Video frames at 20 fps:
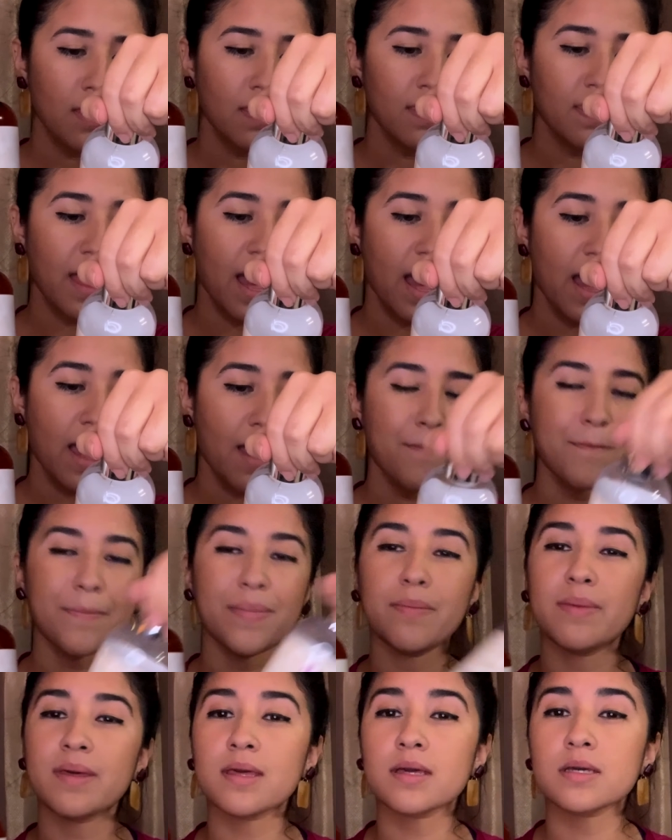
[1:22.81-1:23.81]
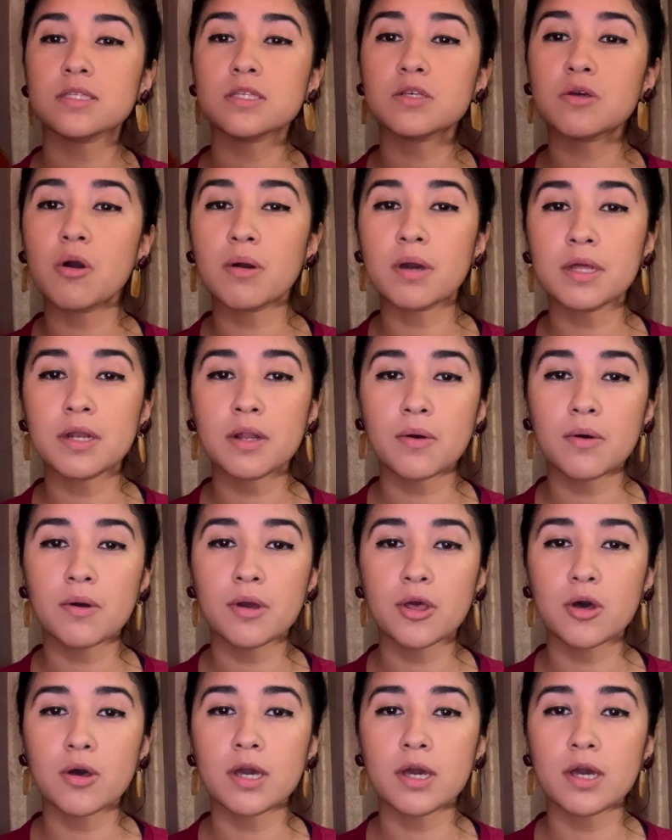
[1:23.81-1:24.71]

that mimics coconut oil,